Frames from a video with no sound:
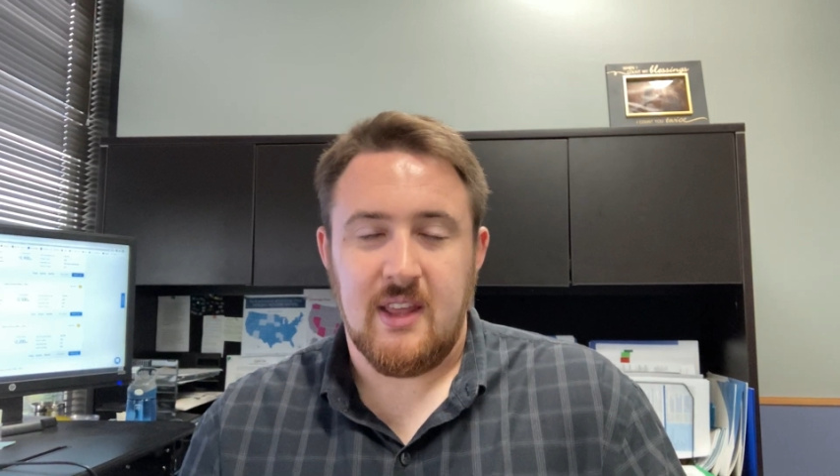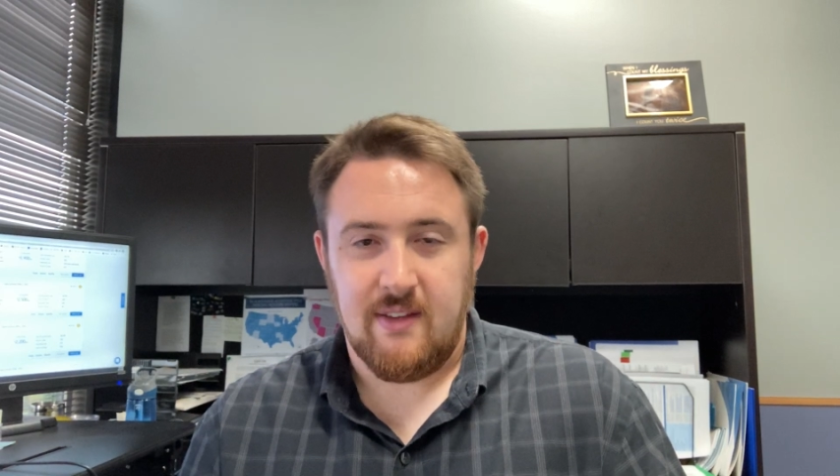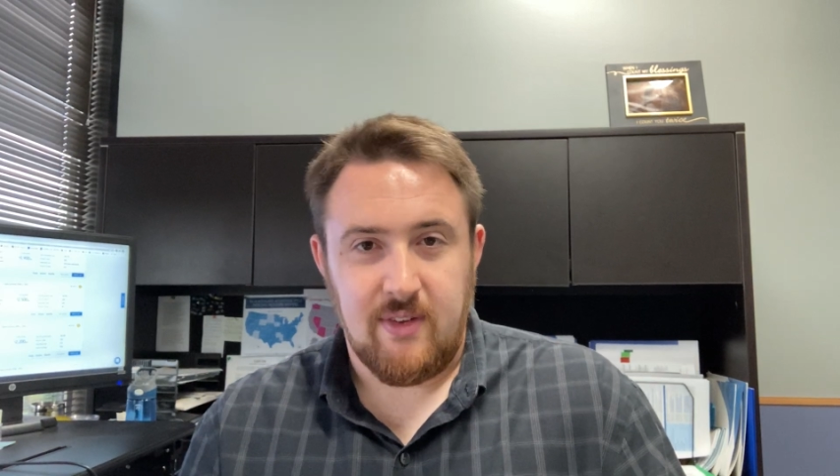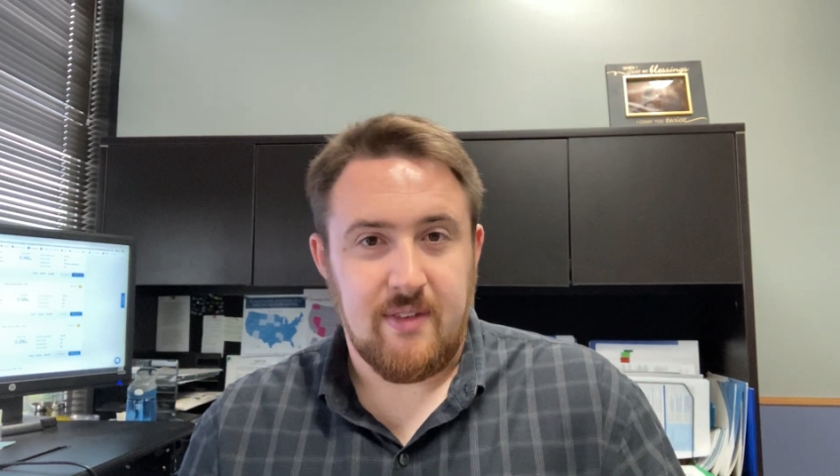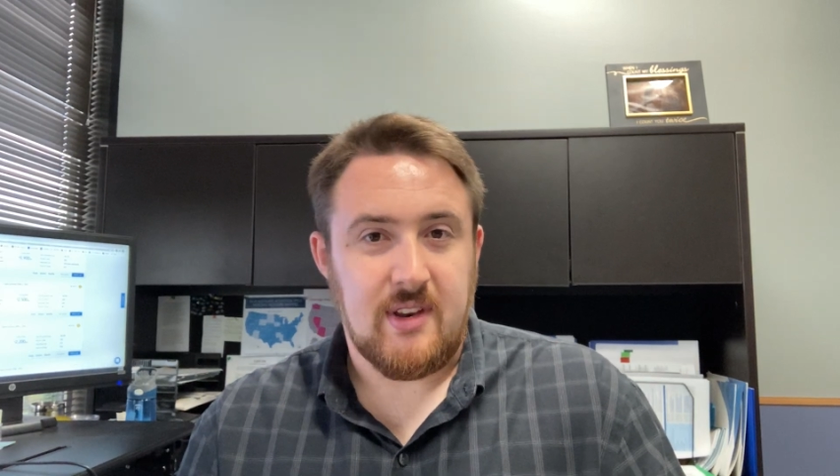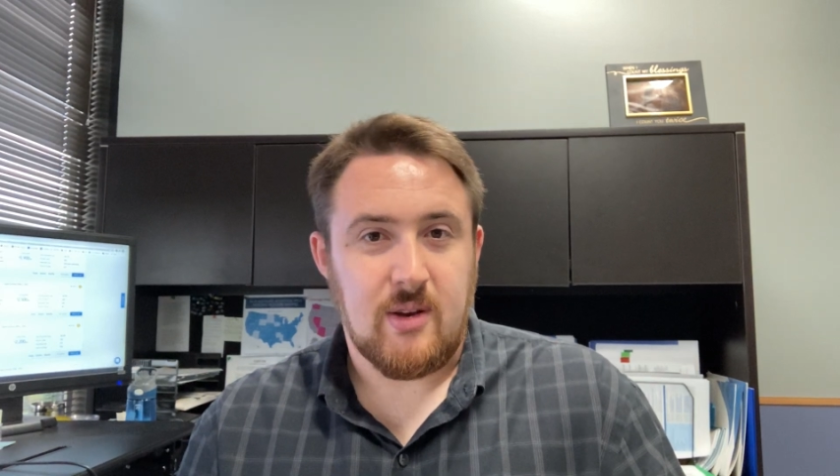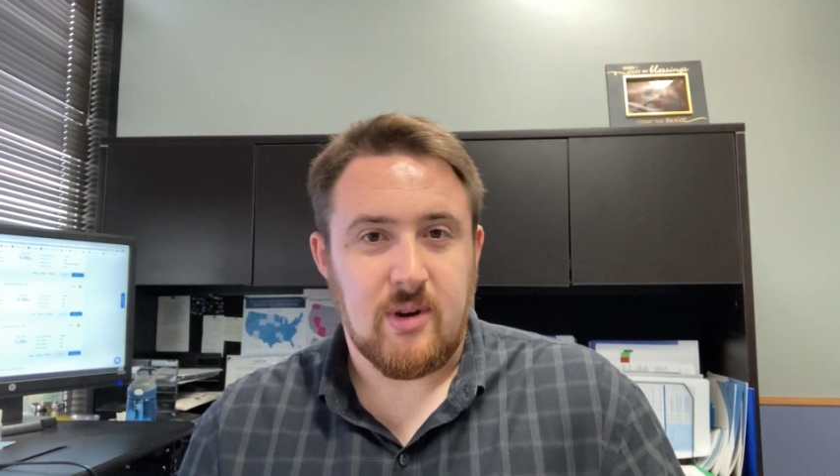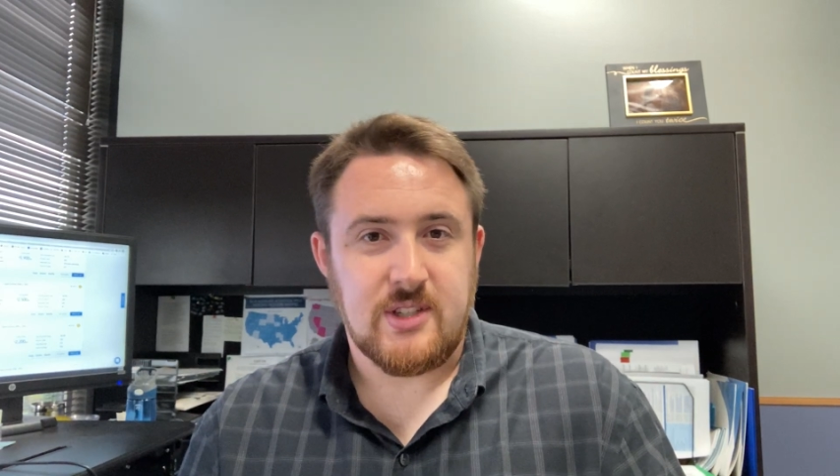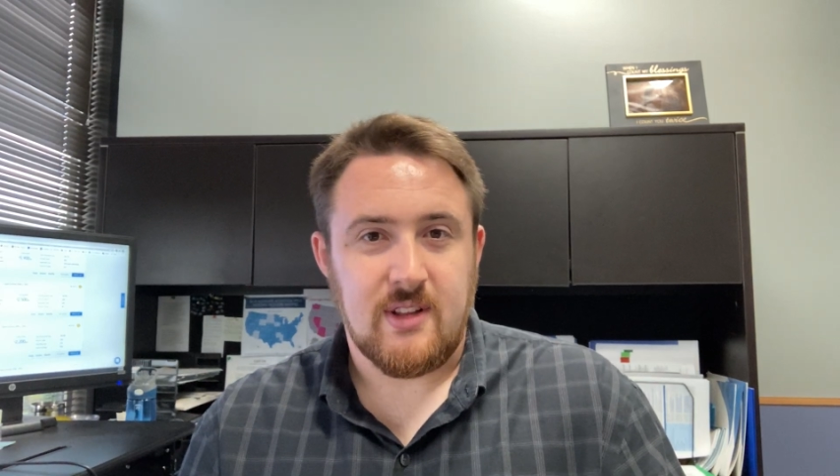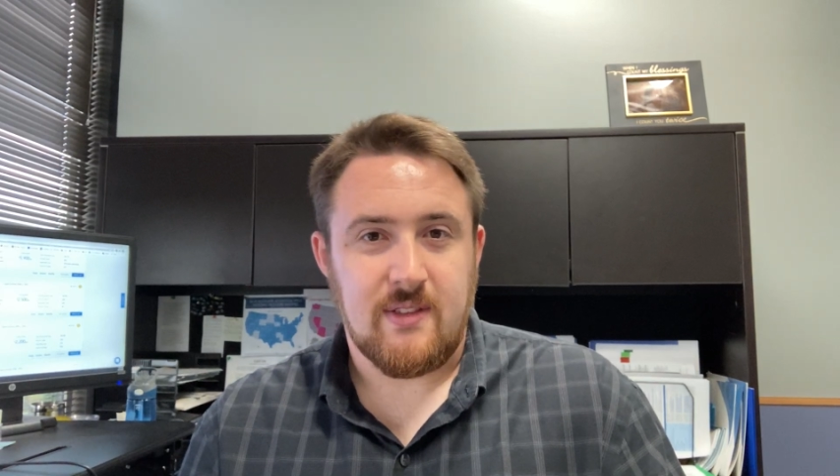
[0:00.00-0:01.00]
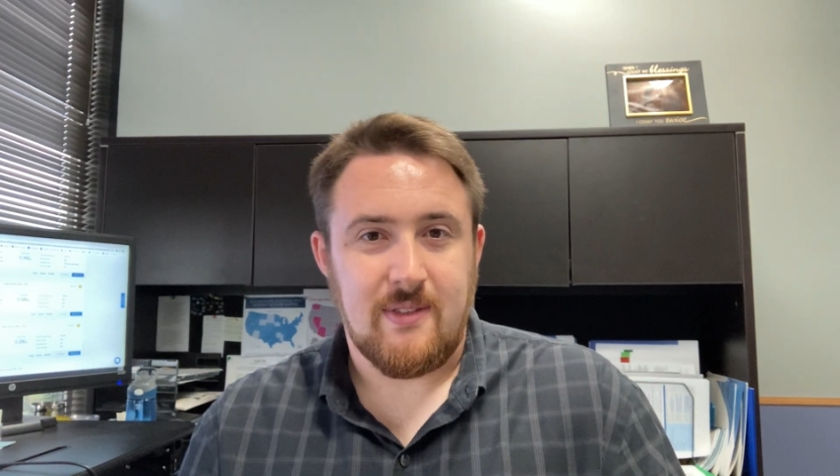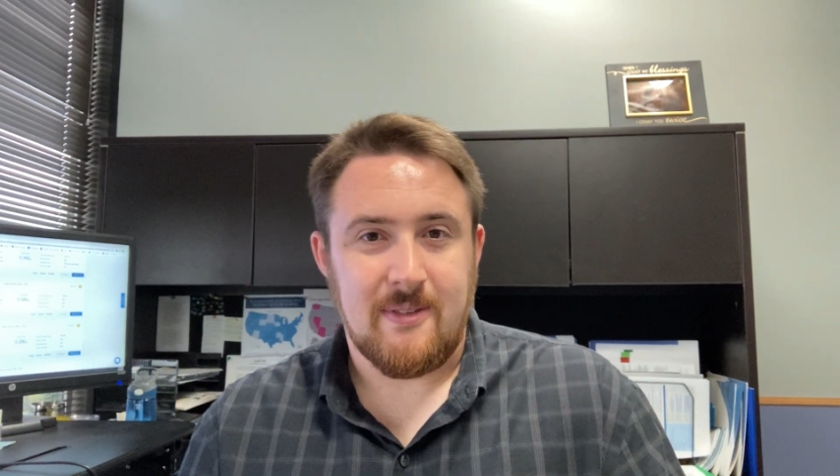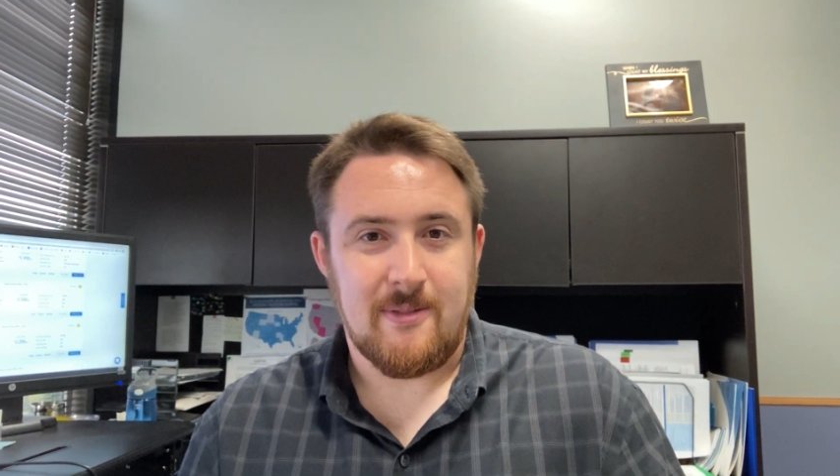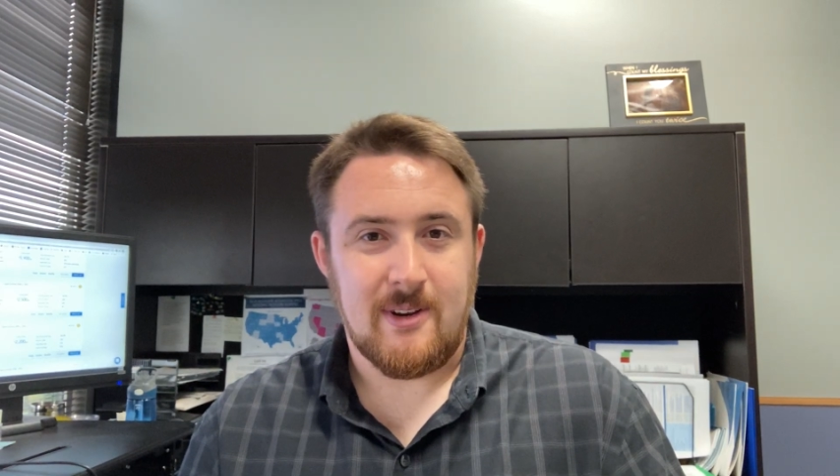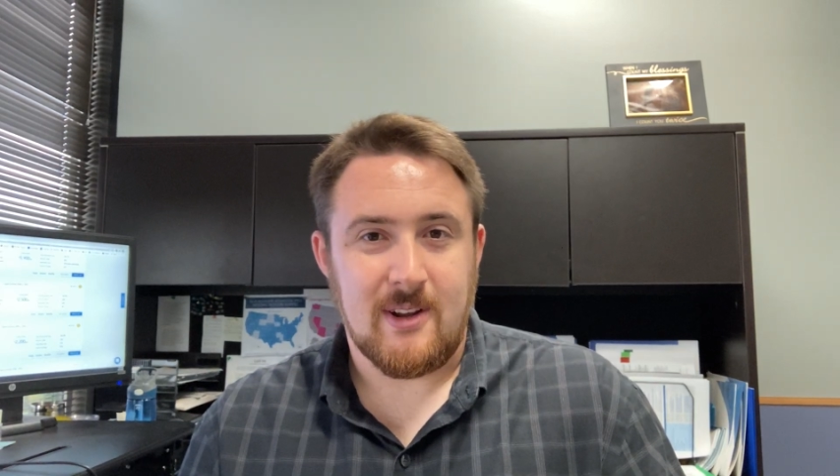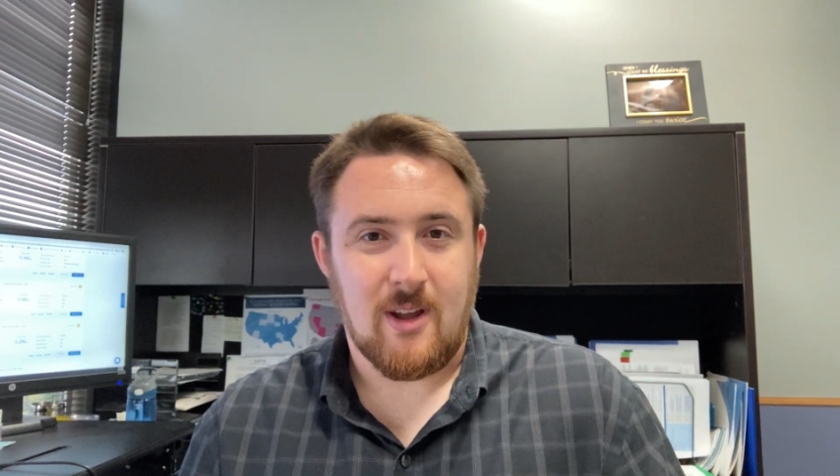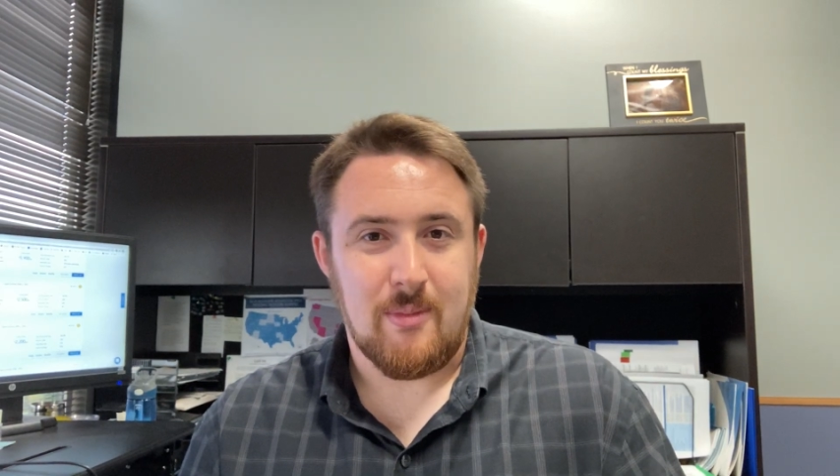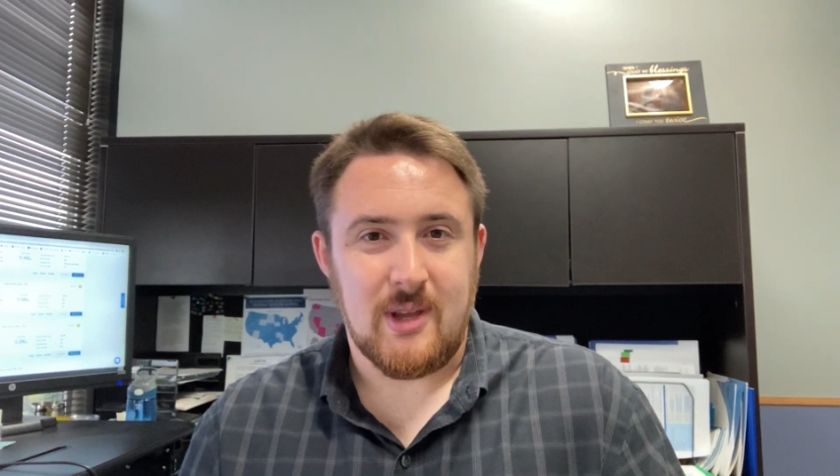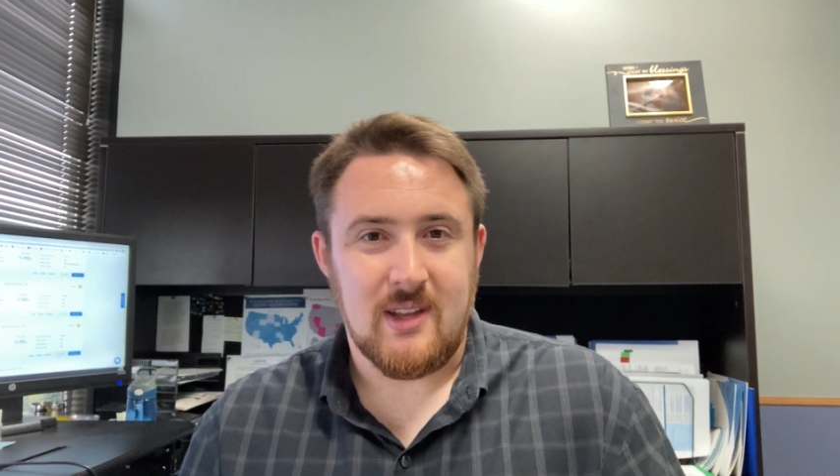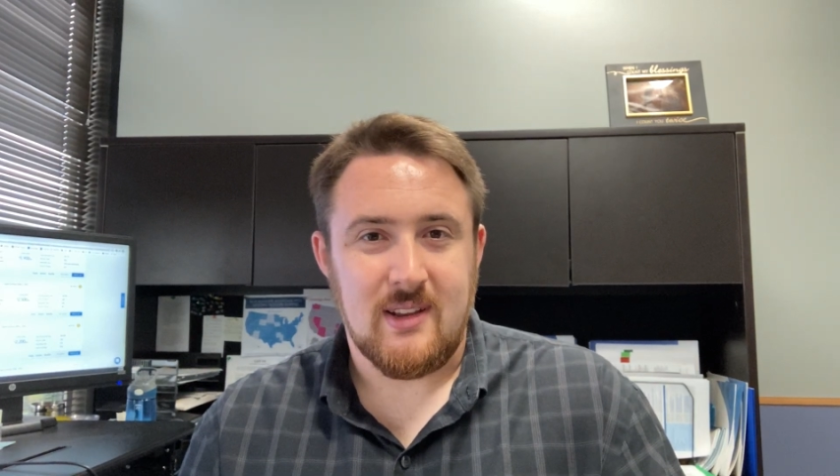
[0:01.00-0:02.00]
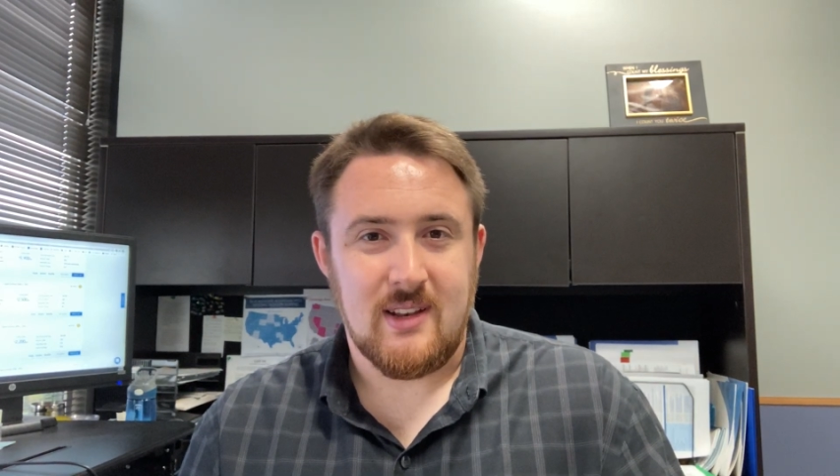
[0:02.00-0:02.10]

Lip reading: If you have any questions, feel free to call me,